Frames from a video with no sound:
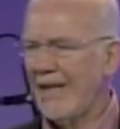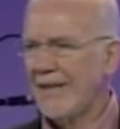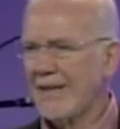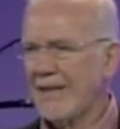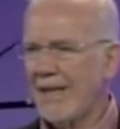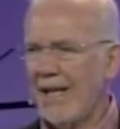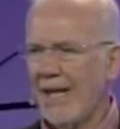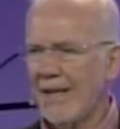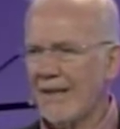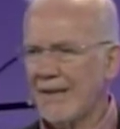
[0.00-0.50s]

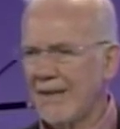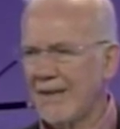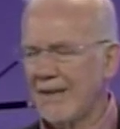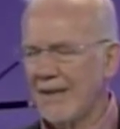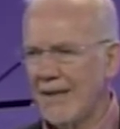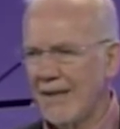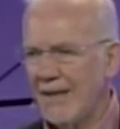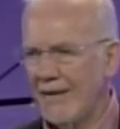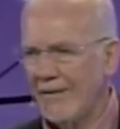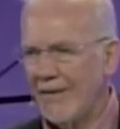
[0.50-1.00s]
started,
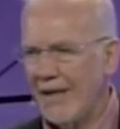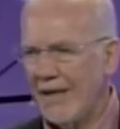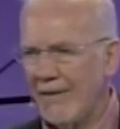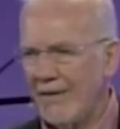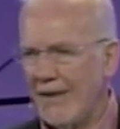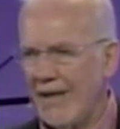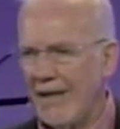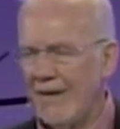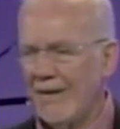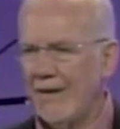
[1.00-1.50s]

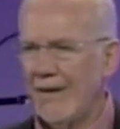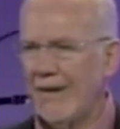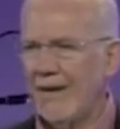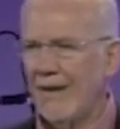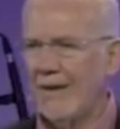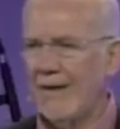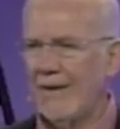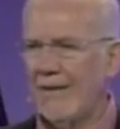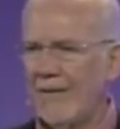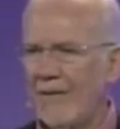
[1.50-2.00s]
they
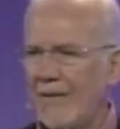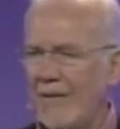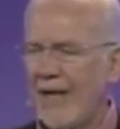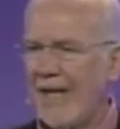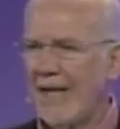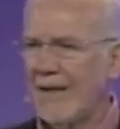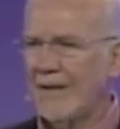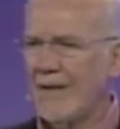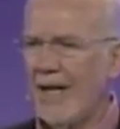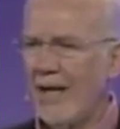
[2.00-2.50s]

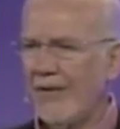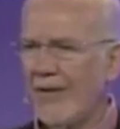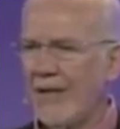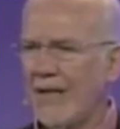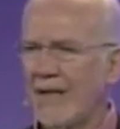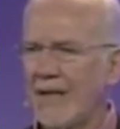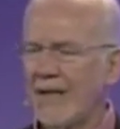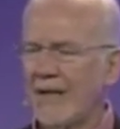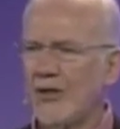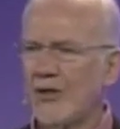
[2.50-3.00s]
had
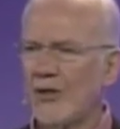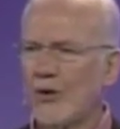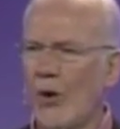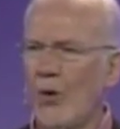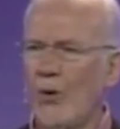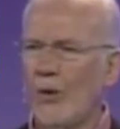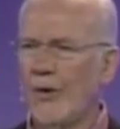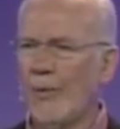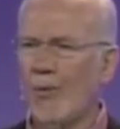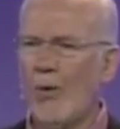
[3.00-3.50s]
nothing, and they
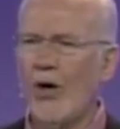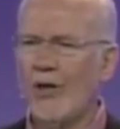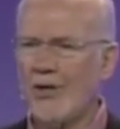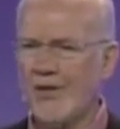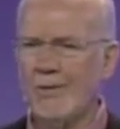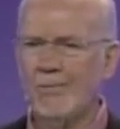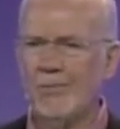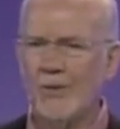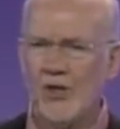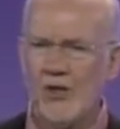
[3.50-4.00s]
sold a
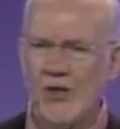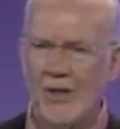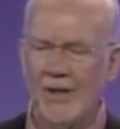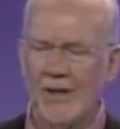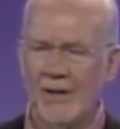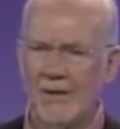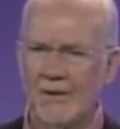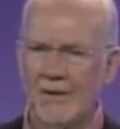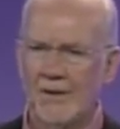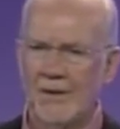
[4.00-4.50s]
washing
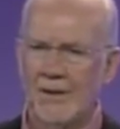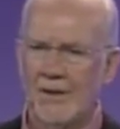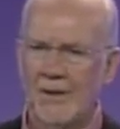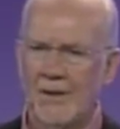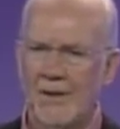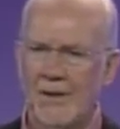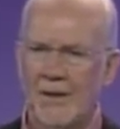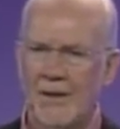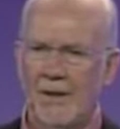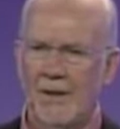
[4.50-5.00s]
machine.
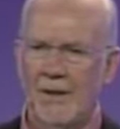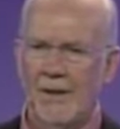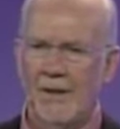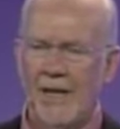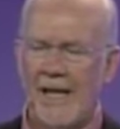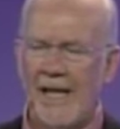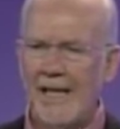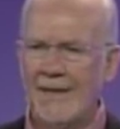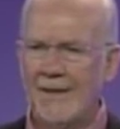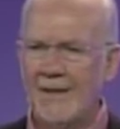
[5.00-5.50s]

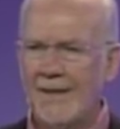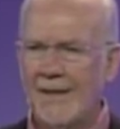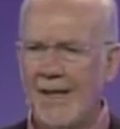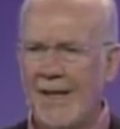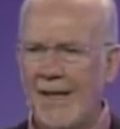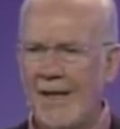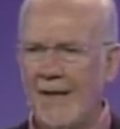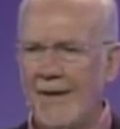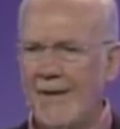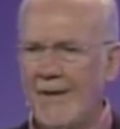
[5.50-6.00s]
And
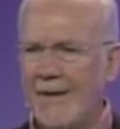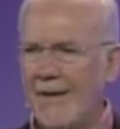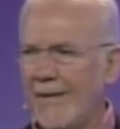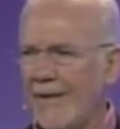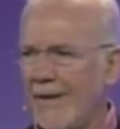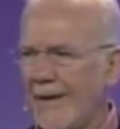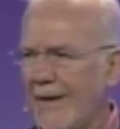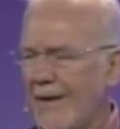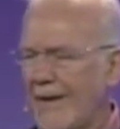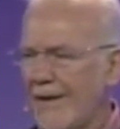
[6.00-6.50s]

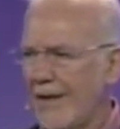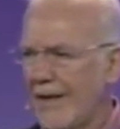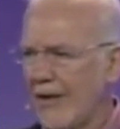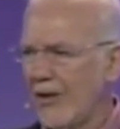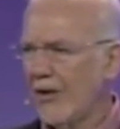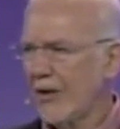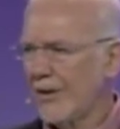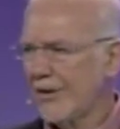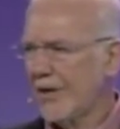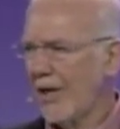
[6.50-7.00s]
they
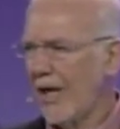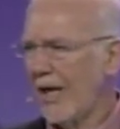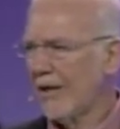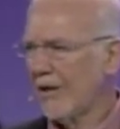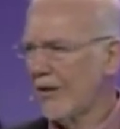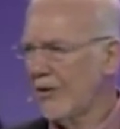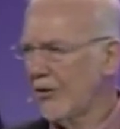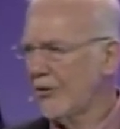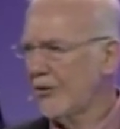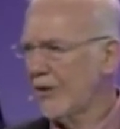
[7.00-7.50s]
got a
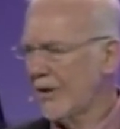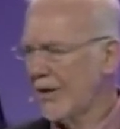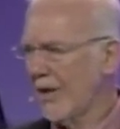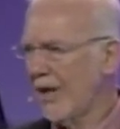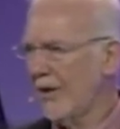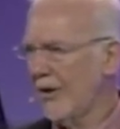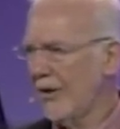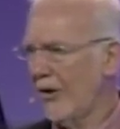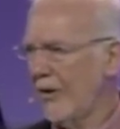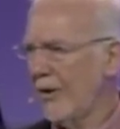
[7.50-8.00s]
good
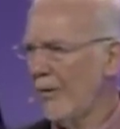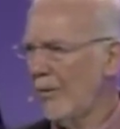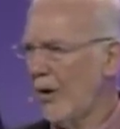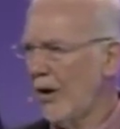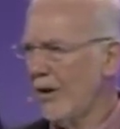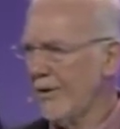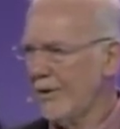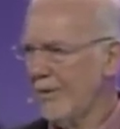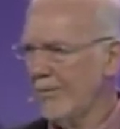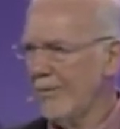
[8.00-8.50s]
return on the
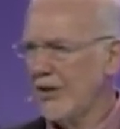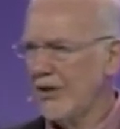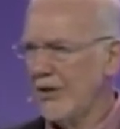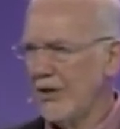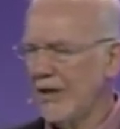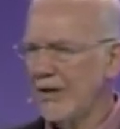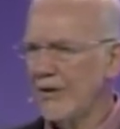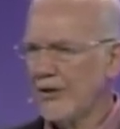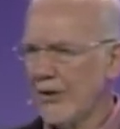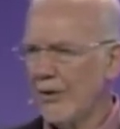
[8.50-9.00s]
washing
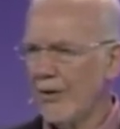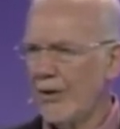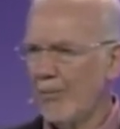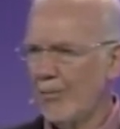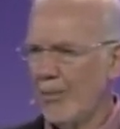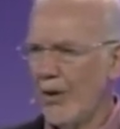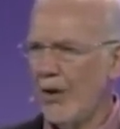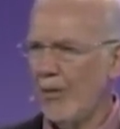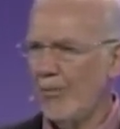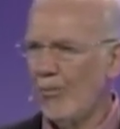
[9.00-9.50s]
machine, so they
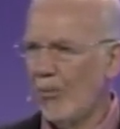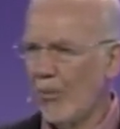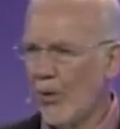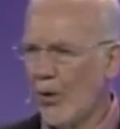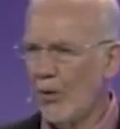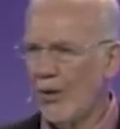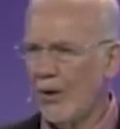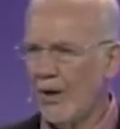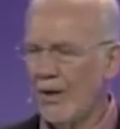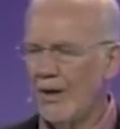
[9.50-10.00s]
bought
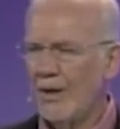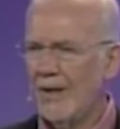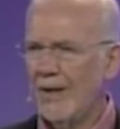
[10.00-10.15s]
more